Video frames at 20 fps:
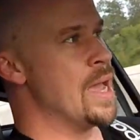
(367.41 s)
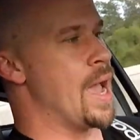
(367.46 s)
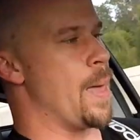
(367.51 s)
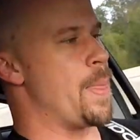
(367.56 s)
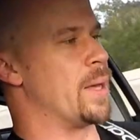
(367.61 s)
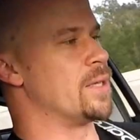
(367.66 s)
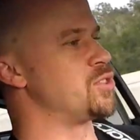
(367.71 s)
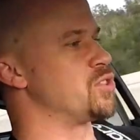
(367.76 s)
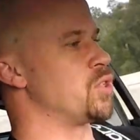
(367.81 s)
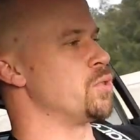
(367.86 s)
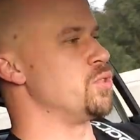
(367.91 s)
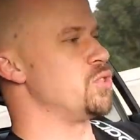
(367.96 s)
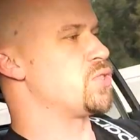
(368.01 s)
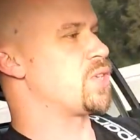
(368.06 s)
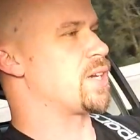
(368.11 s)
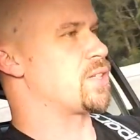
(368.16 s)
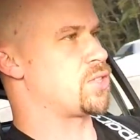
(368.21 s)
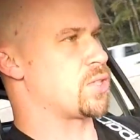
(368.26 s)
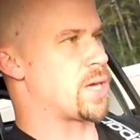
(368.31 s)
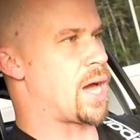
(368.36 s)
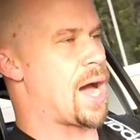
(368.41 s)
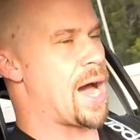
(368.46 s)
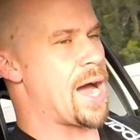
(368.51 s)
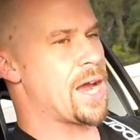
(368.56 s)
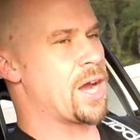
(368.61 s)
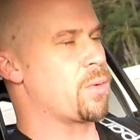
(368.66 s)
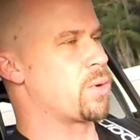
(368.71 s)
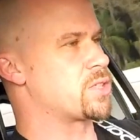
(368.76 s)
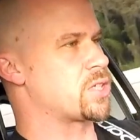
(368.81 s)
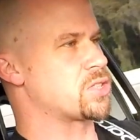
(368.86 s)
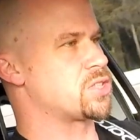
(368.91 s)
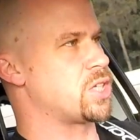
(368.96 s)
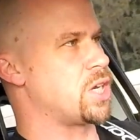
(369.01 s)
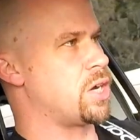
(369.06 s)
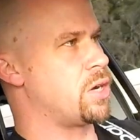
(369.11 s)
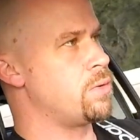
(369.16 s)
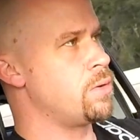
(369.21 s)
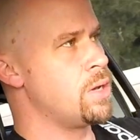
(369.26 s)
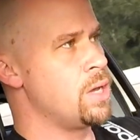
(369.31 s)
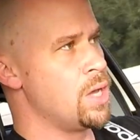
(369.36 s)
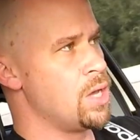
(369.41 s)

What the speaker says: And then as soon as you get to the higher, which I'll show,